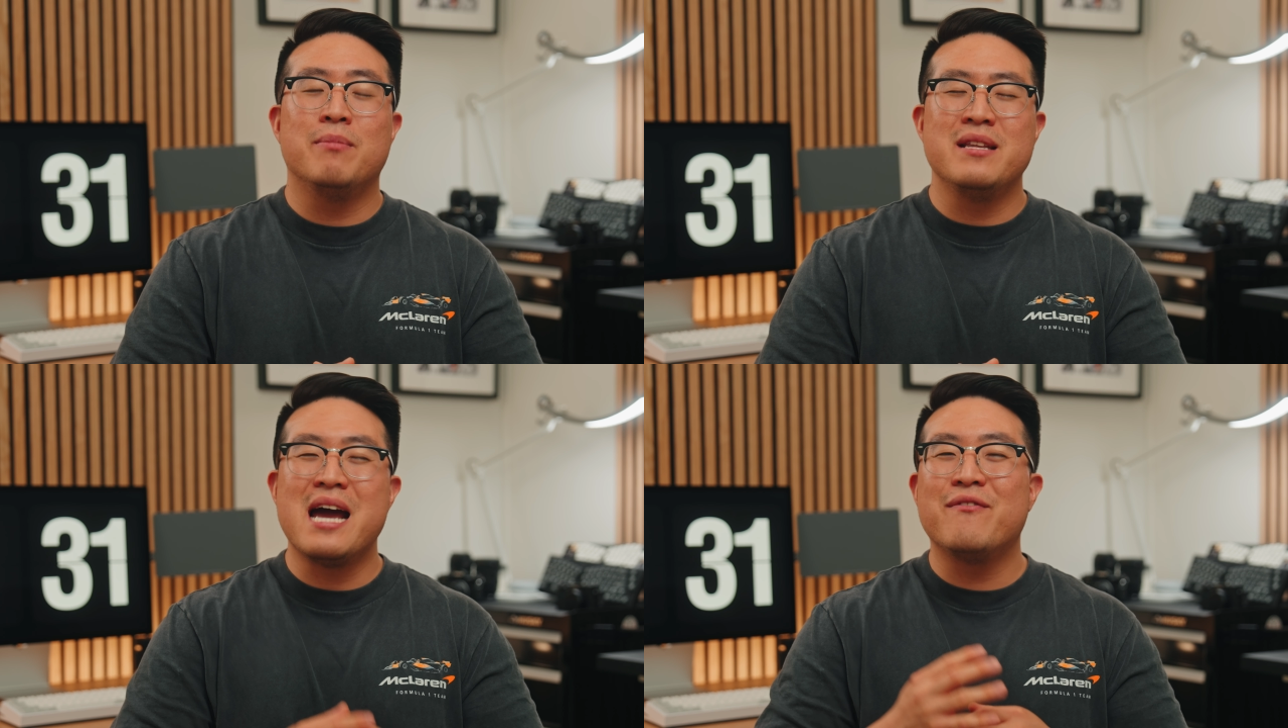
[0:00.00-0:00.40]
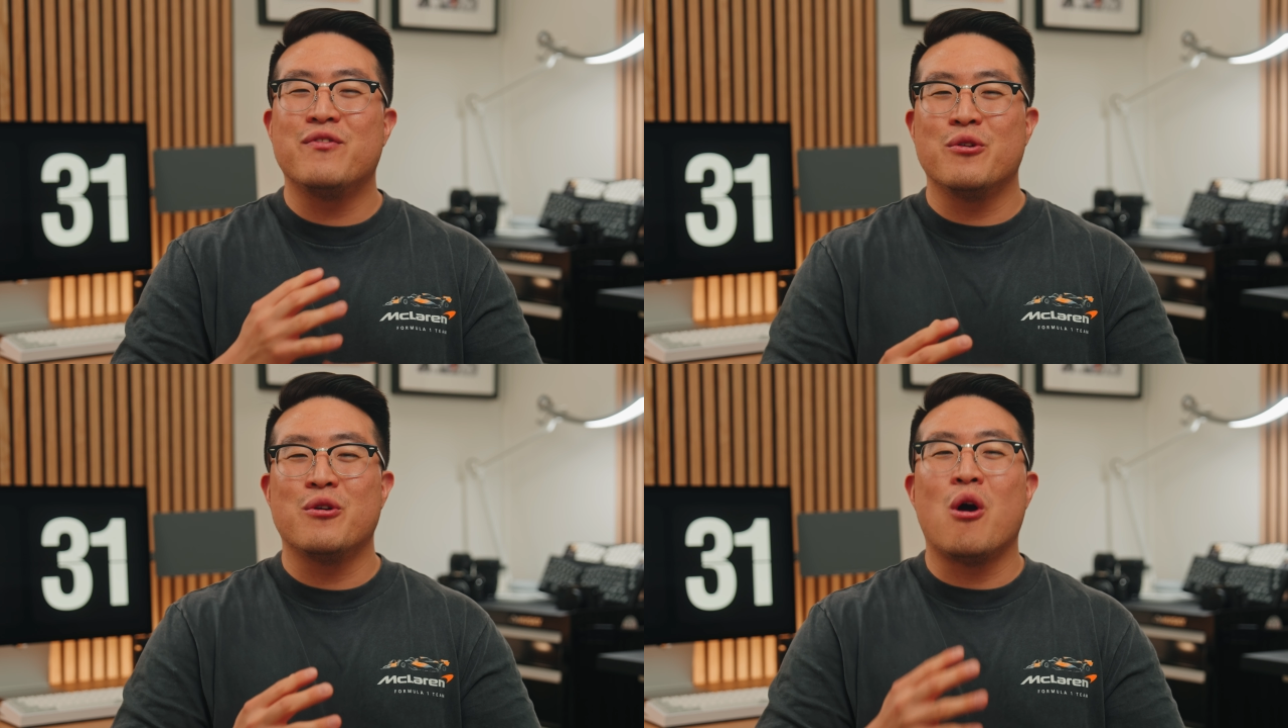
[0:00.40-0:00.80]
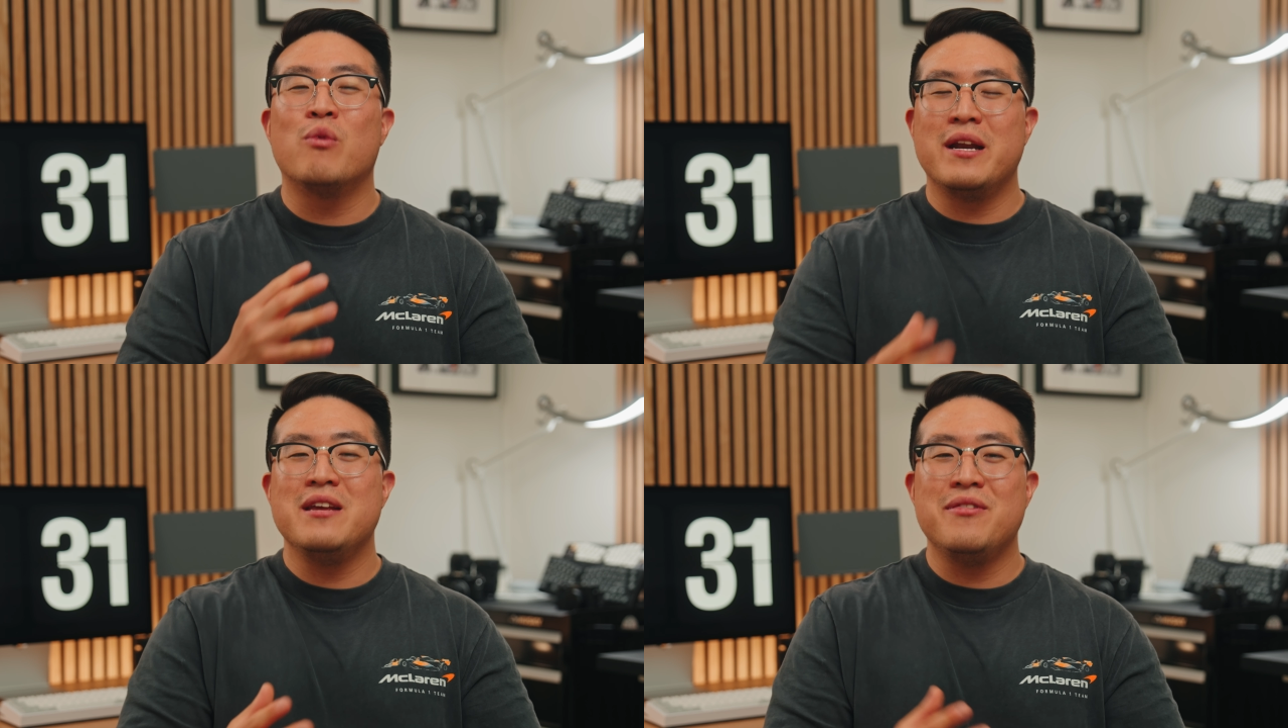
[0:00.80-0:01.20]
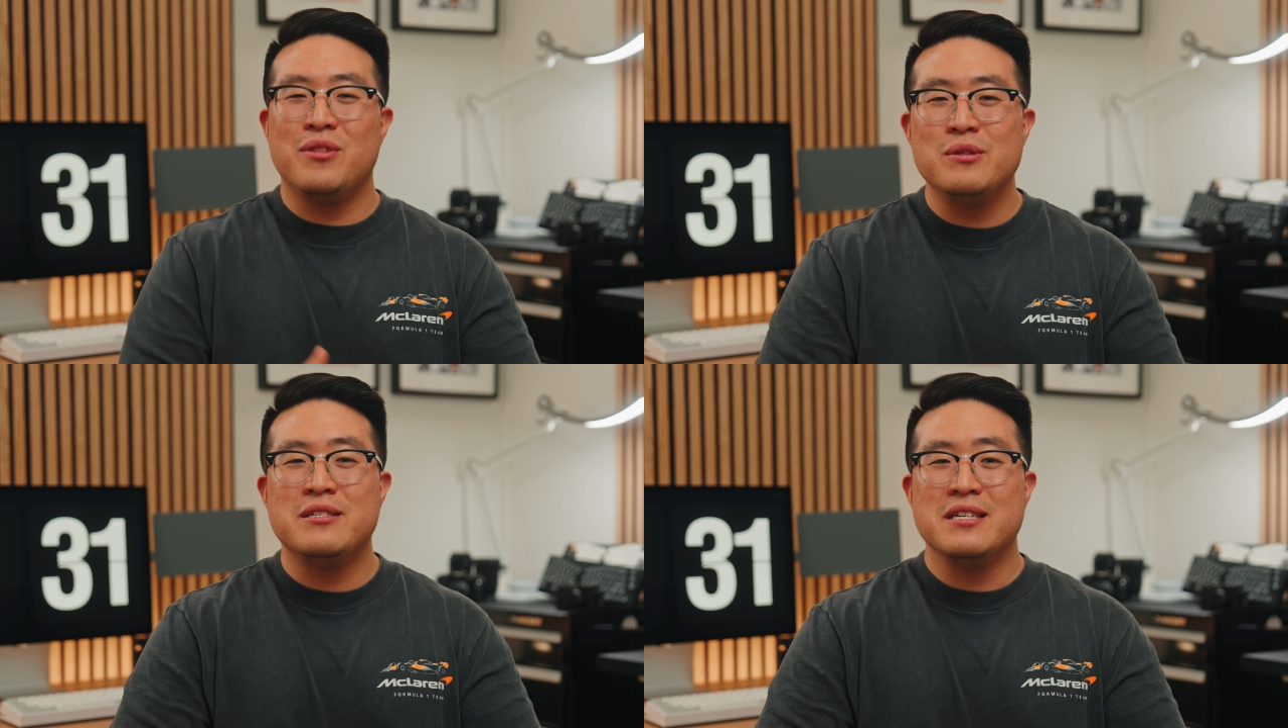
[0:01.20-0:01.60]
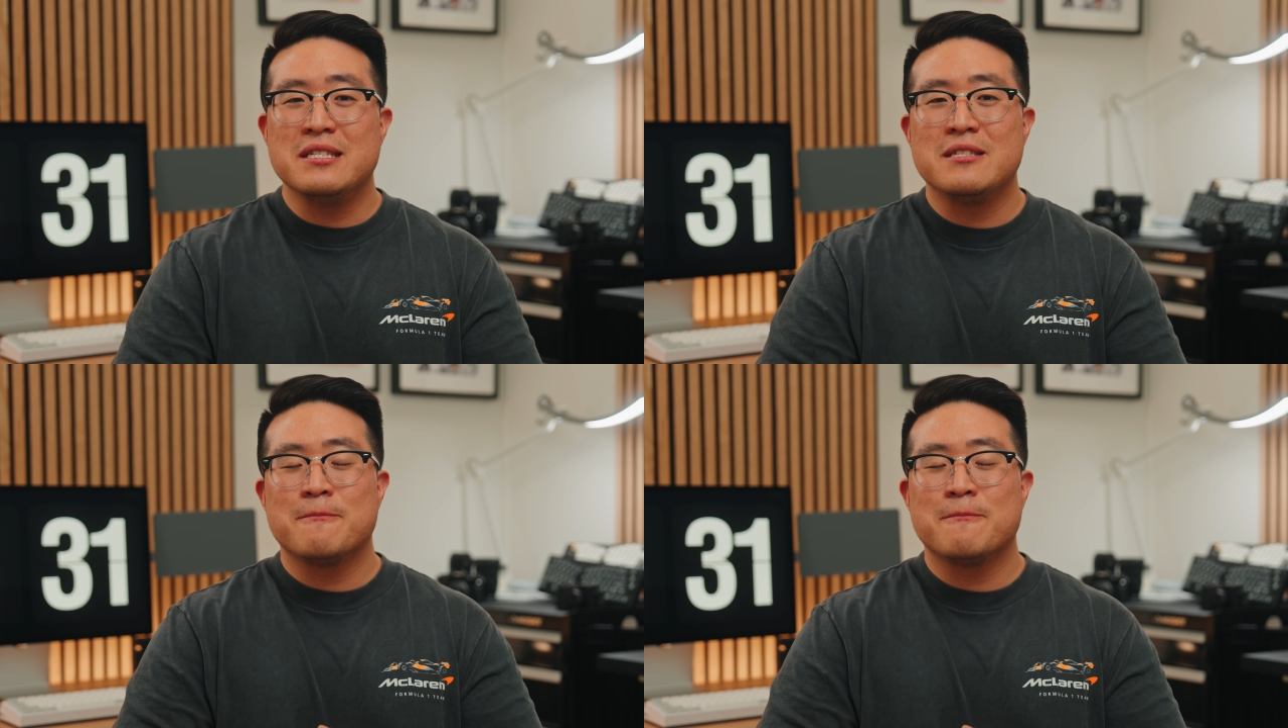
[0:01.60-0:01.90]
but not for already enthusiasts.